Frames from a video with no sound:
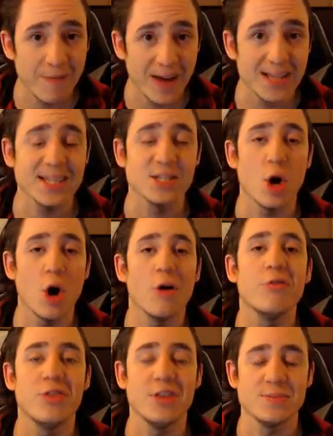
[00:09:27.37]
faces
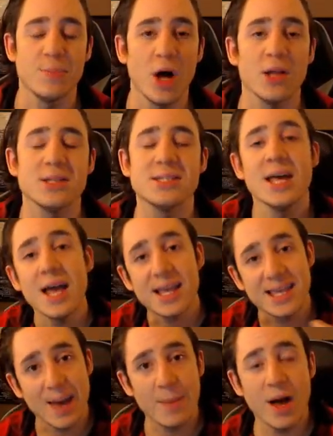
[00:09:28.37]
of these bots,
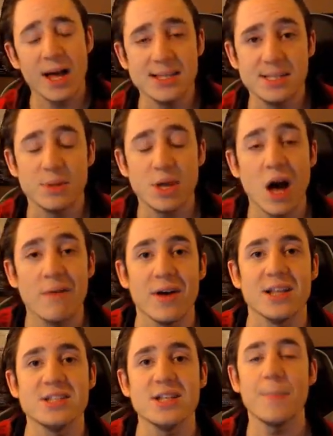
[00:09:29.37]
get behind some cover
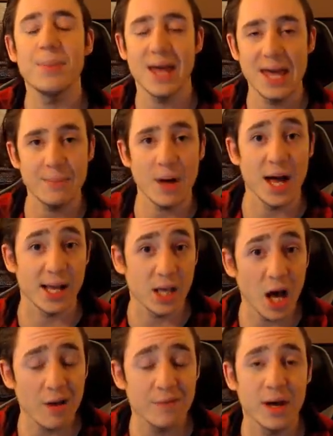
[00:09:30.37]
and start playing behind
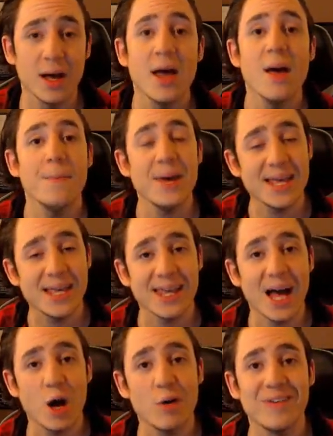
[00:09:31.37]
cover, peeking
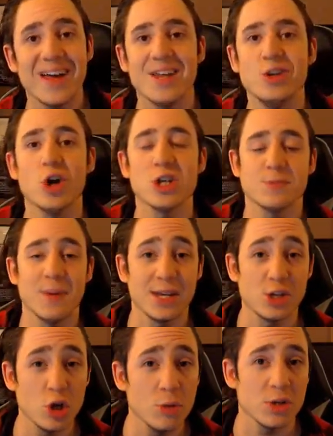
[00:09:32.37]
out of it and not spending
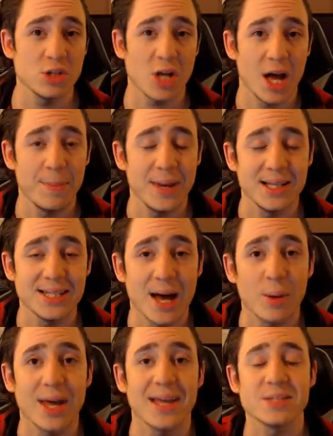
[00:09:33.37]
too much time peeked
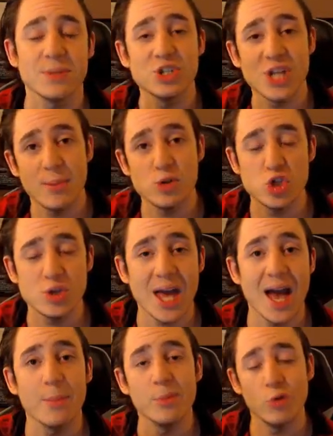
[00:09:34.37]
out, getting as much damage as you
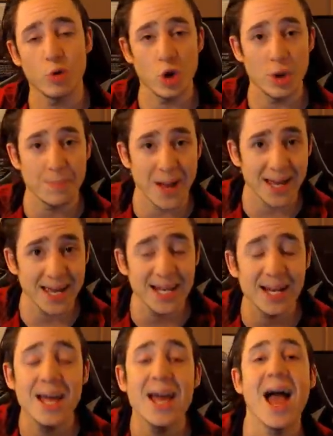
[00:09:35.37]
can before going back
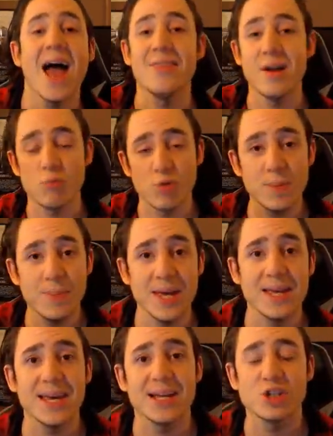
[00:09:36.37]
in, and then
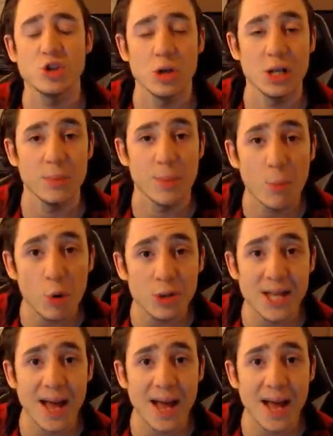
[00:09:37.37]
re-peeking to do a little bit more